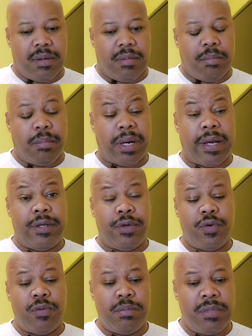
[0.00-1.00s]
by
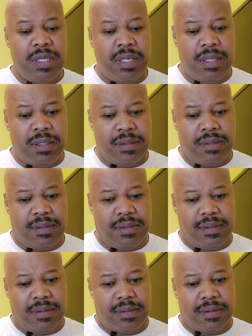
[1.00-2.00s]
no
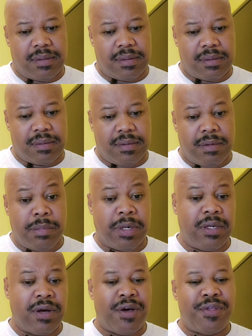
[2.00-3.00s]
means,
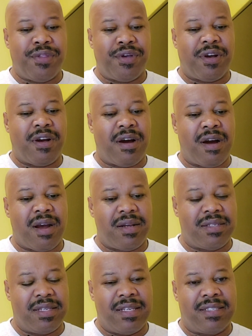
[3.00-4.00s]
but on their
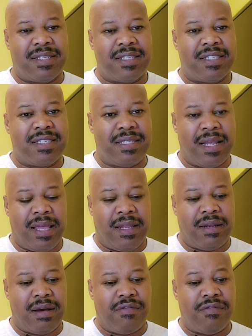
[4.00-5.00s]
hearts is the stain
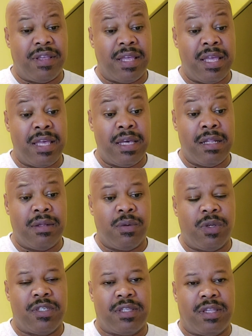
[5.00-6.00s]
of the ill
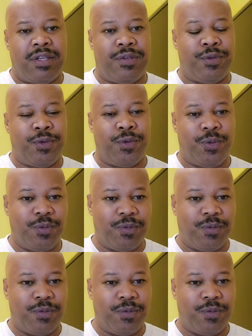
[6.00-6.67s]
which they do.